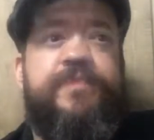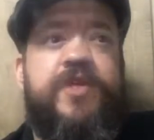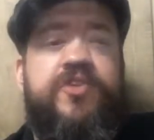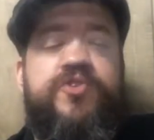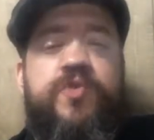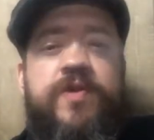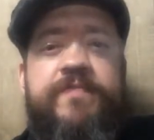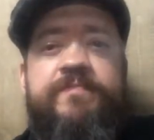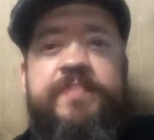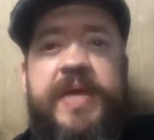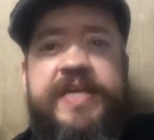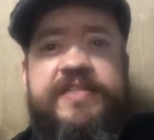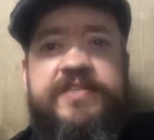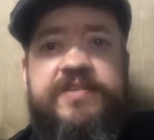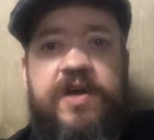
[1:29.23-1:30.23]
sort of
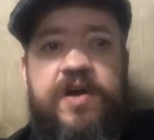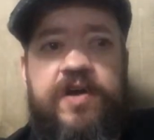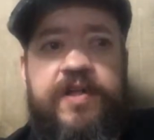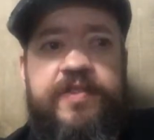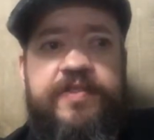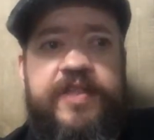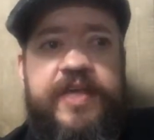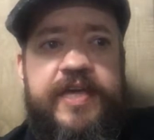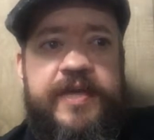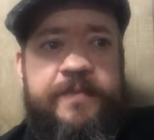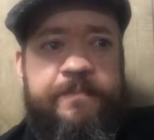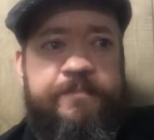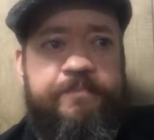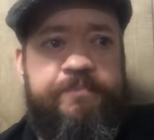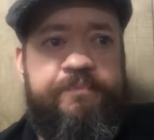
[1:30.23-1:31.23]
based on the
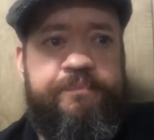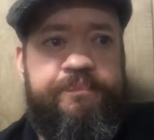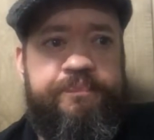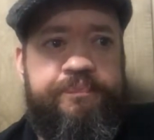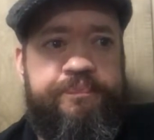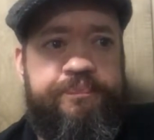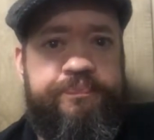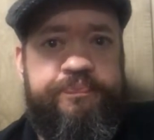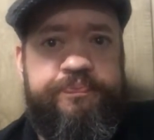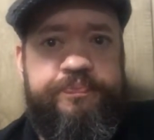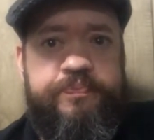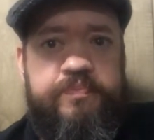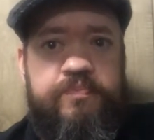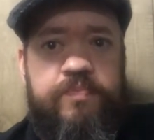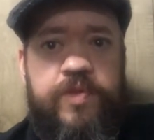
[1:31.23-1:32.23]

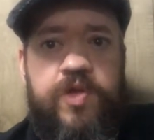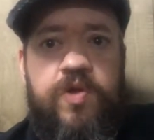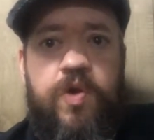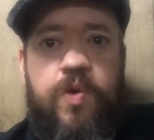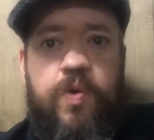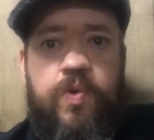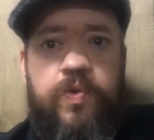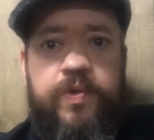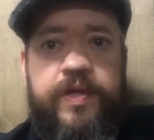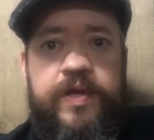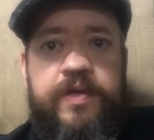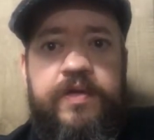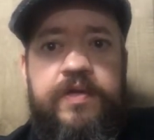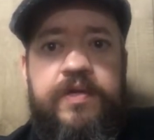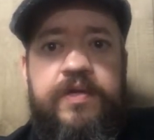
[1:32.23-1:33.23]
old
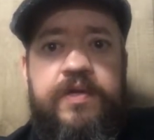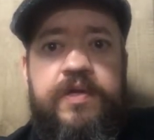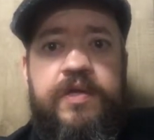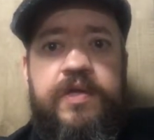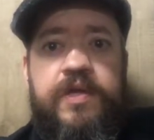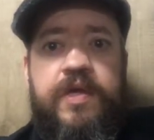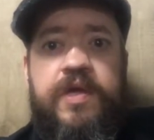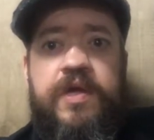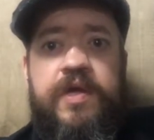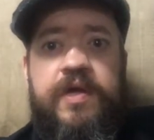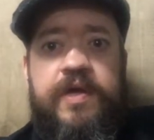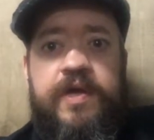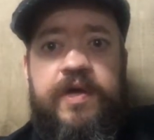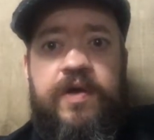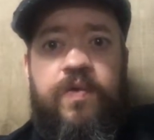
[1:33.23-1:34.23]

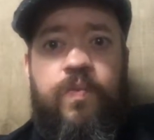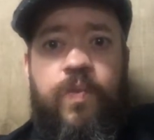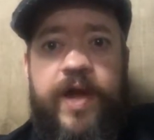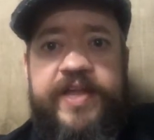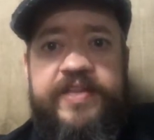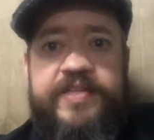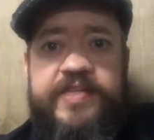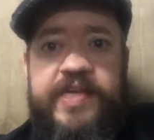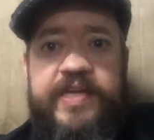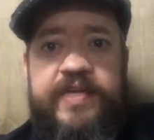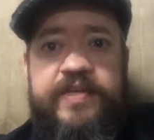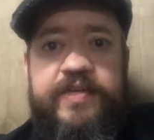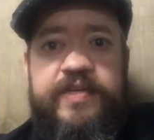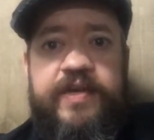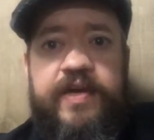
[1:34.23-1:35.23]
white
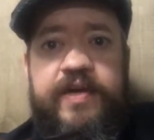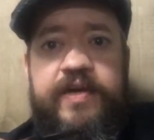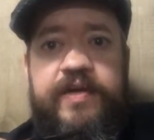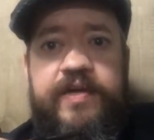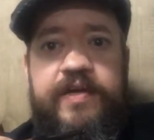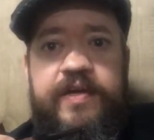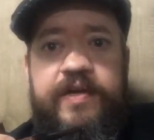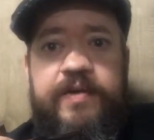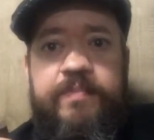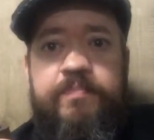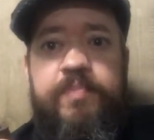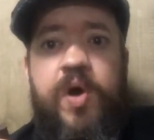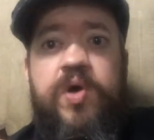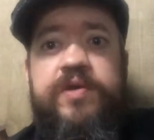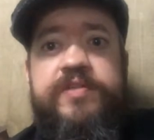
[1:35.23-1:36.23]
tinned
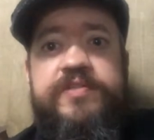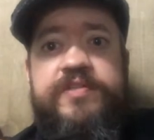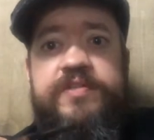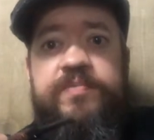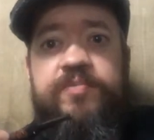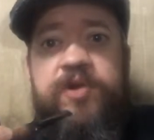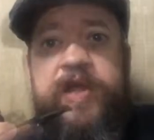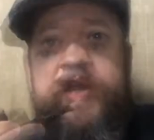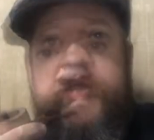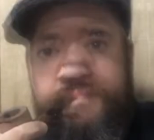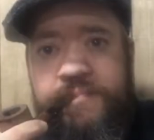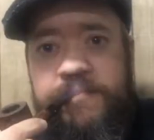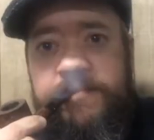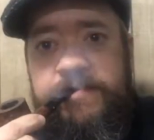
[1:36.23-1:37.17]
Balkan Sobrani.